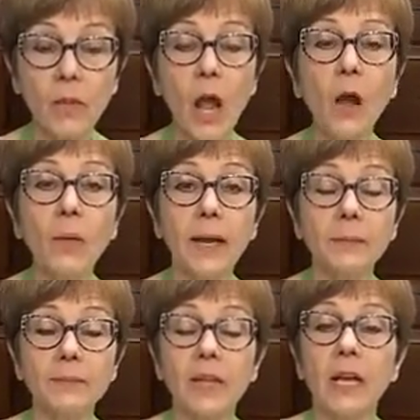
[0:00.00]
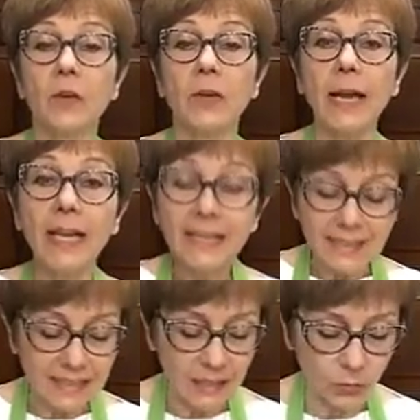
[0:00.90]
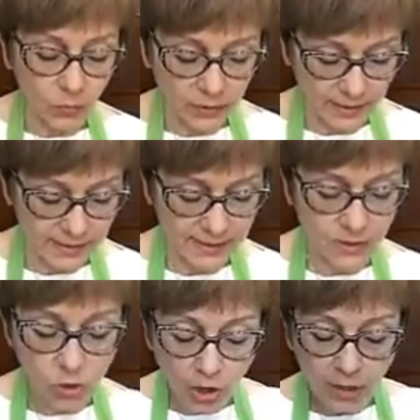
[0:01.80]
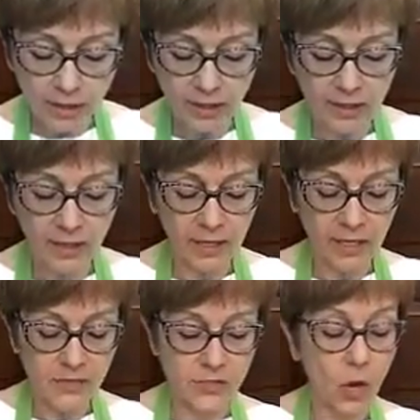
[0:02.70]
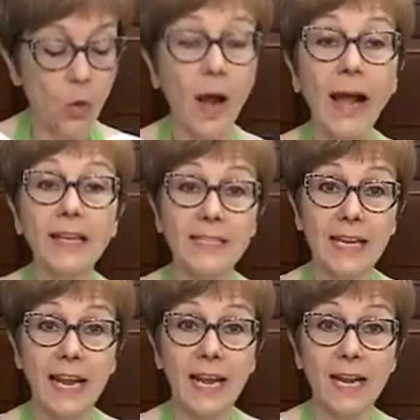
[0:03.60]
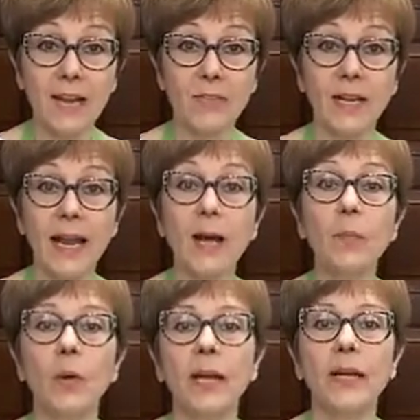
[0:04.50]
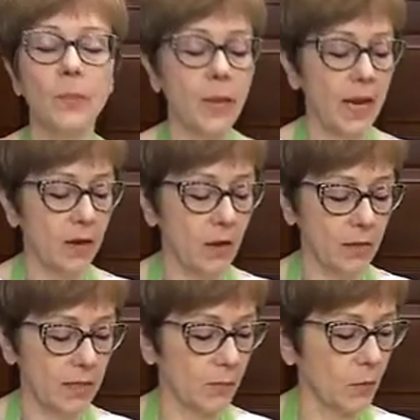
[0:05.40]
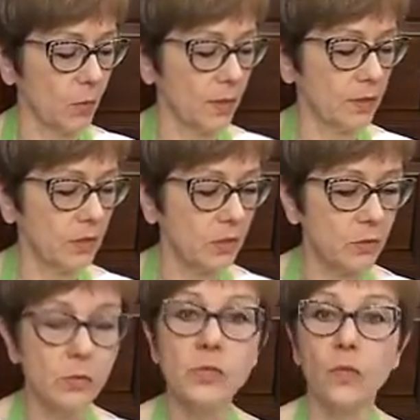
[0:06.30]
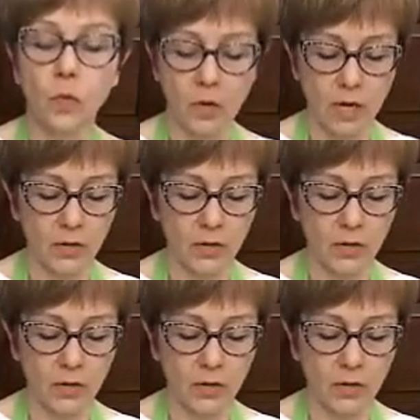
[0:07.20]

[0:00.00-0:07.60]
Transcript: All right, ready? Let's cook. So I today have an apple and a pear that I'm going to use for our